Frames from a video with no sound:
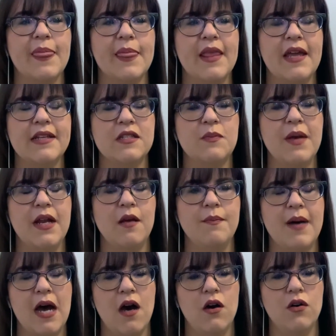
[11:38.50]
it's been
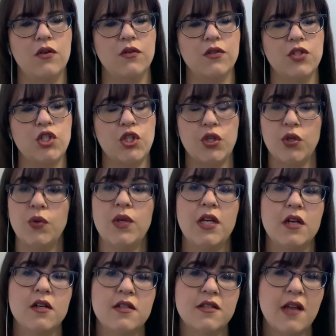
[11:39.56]
about 2
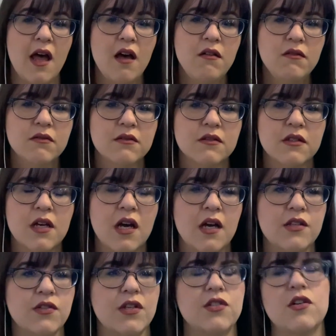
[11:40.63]
years now.
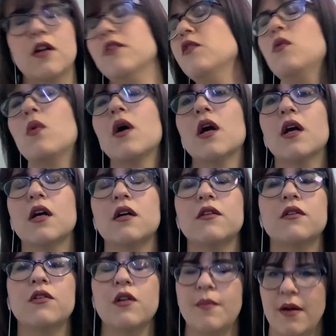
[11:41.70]
So I started to work
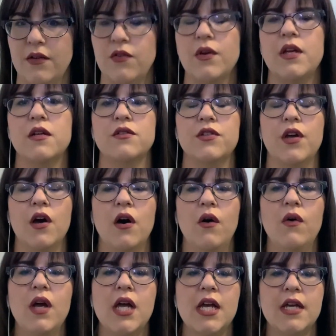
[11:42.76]
about 3 years ago.
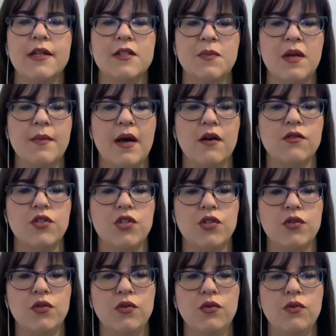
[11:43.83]
It's been about
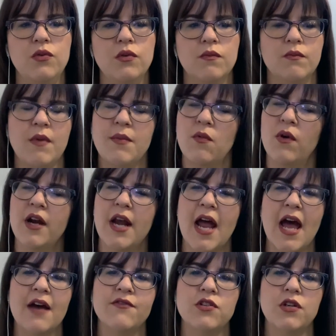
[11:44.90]
2
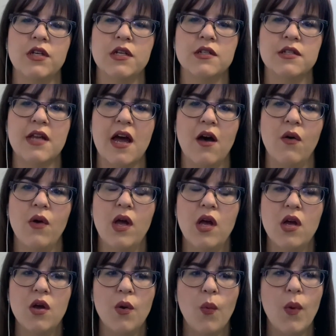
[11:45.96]
years now,
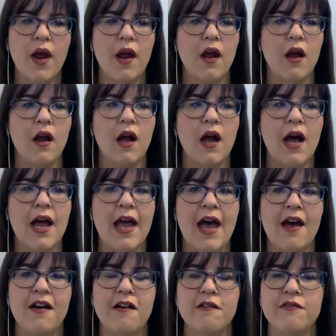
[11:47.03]
where I
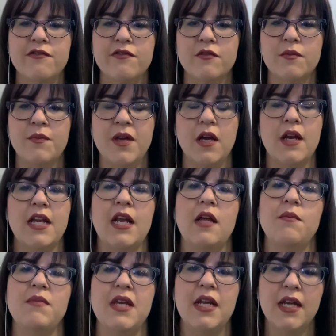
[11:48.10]
have begun
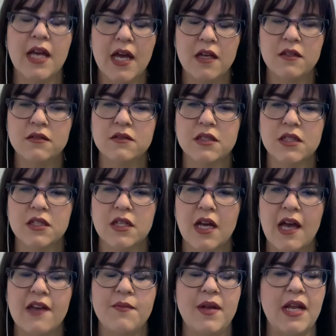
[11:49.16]
eating meat again.
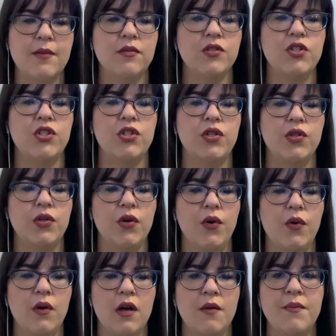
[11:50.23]
I've been able
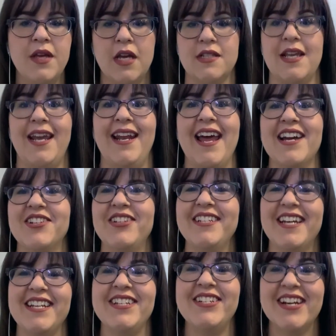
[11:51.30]
to, because I can actually
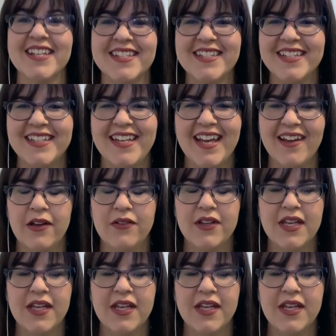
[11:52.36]
digest it now.